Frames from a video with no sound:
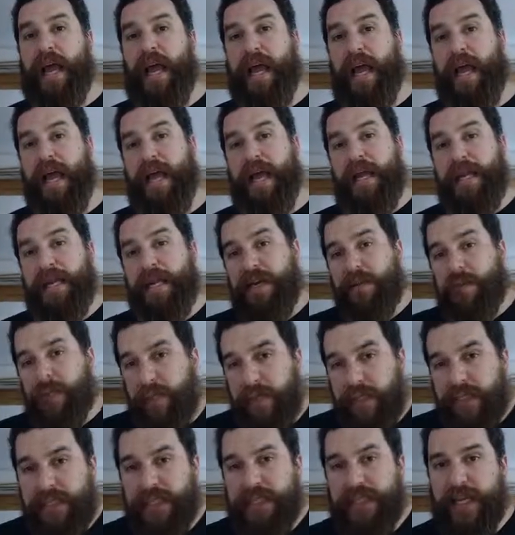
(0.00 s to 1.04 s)
And in
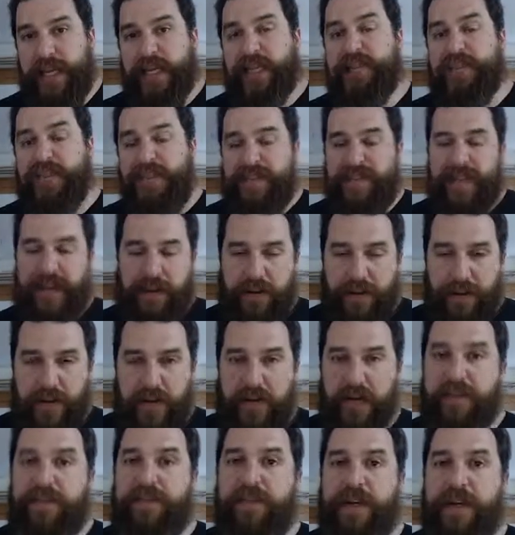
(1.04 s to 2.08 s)
one sense, fair
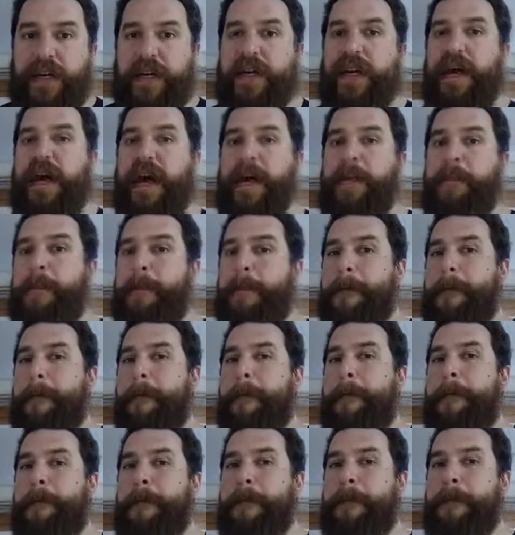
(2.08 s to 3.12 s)
enough.
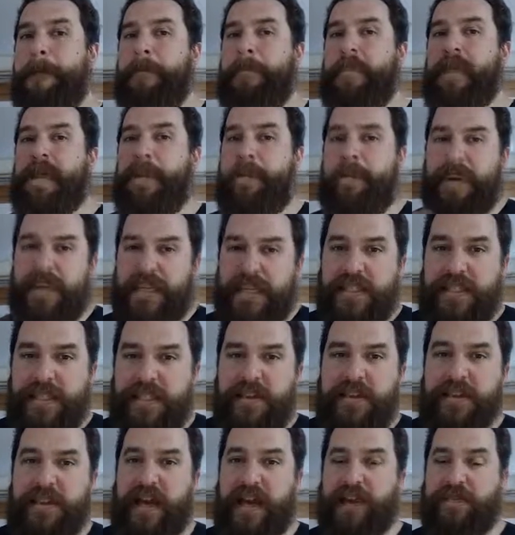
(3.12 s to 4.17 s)
But
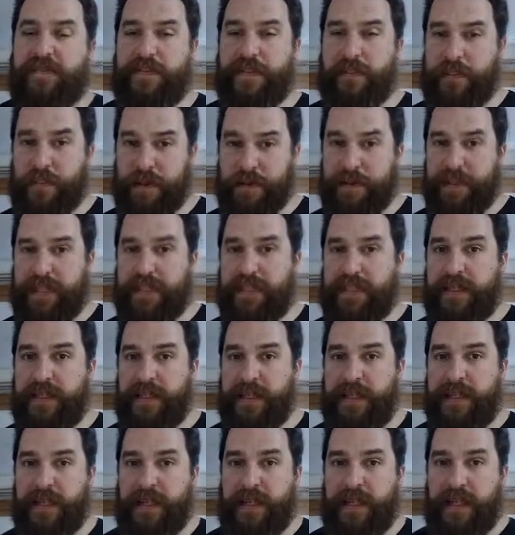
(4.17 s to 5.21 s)
consider that for a moment.
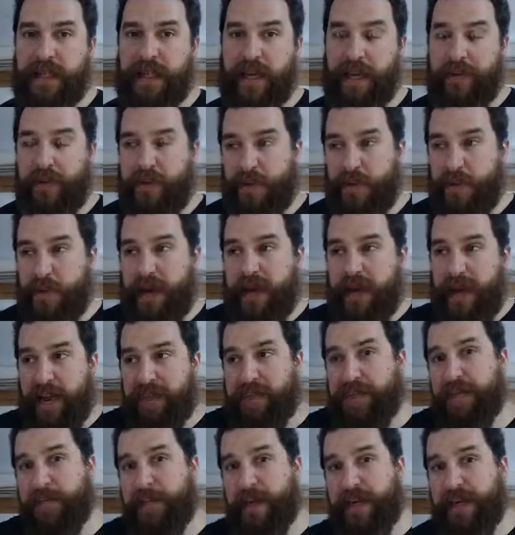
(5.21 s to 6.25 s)
If you want
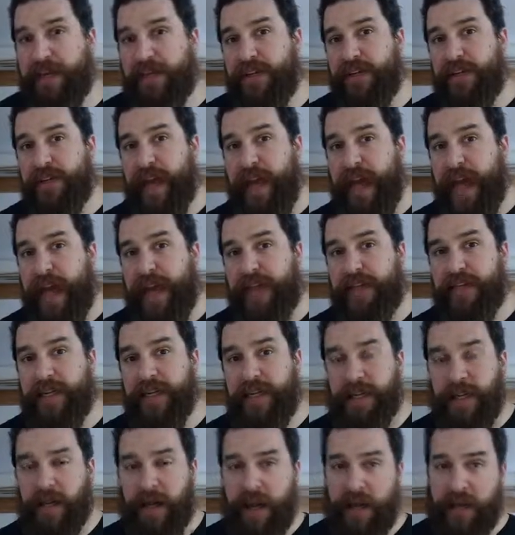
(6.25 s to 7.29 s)
everybody to act
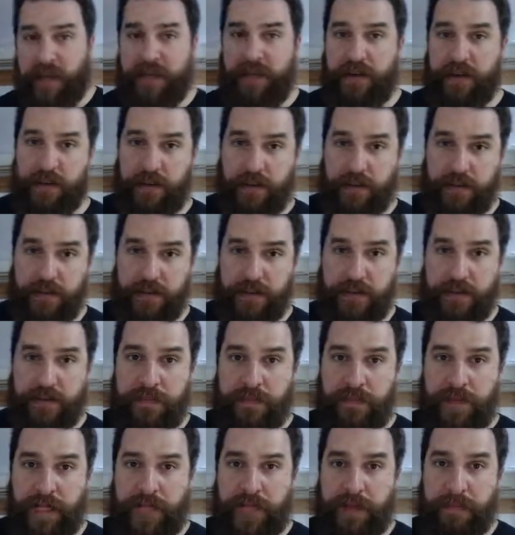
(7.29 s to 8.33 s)
on their own,
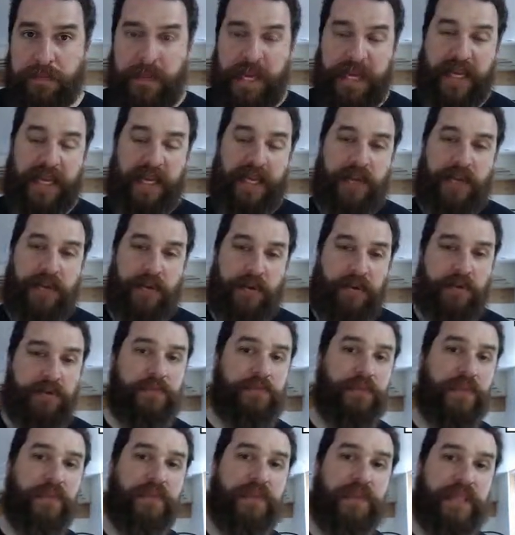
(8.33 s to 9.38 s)
making their own
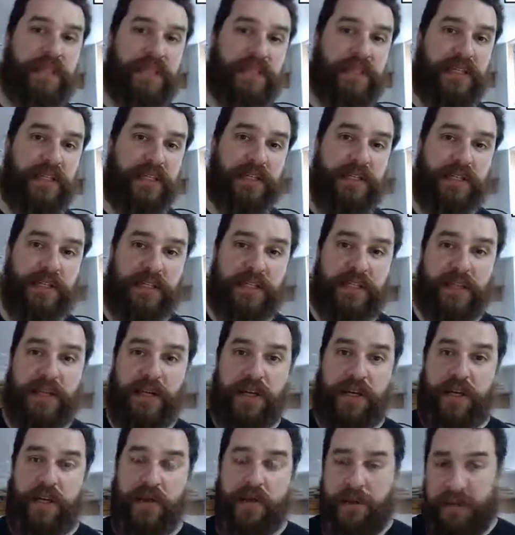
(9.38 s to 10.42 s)
moral decisions
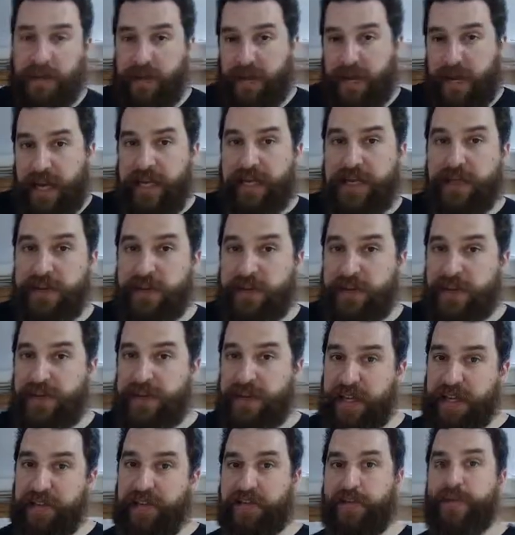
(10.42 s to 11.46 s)
without any sort of
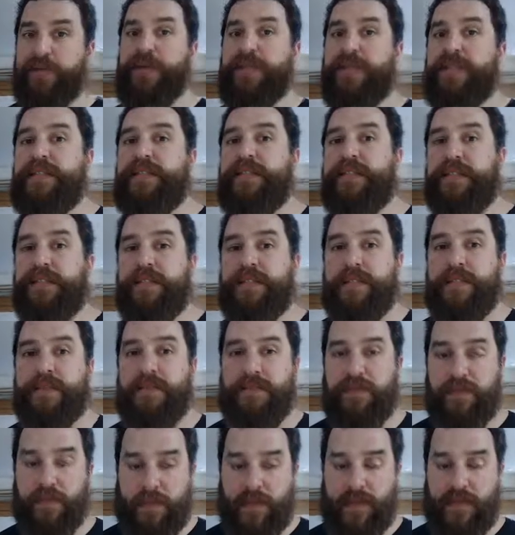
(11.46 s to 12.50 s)
influence
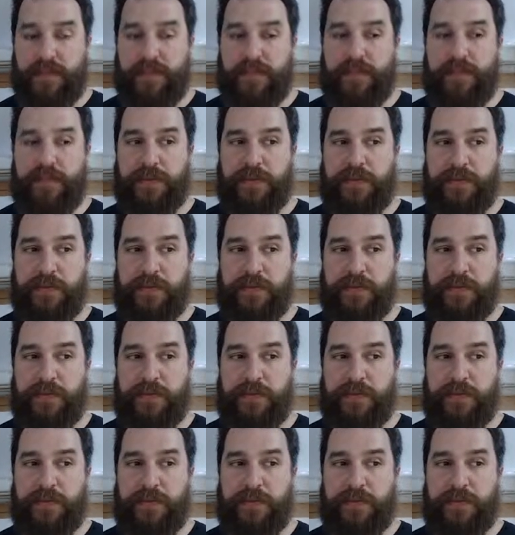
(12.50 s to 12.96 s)
from others.